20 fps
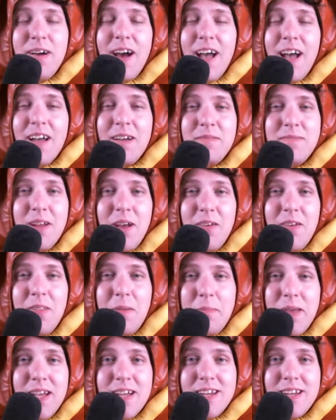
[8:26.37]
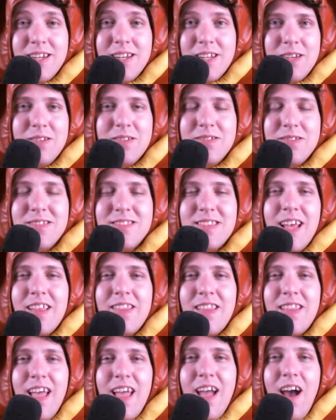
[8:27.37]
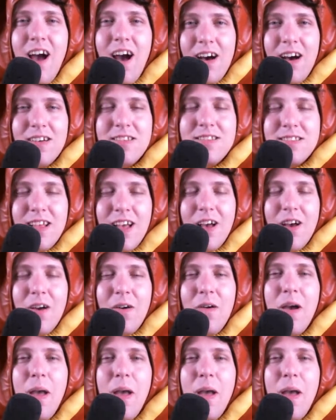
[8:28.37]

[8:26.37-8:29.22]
let him know the big news, and they also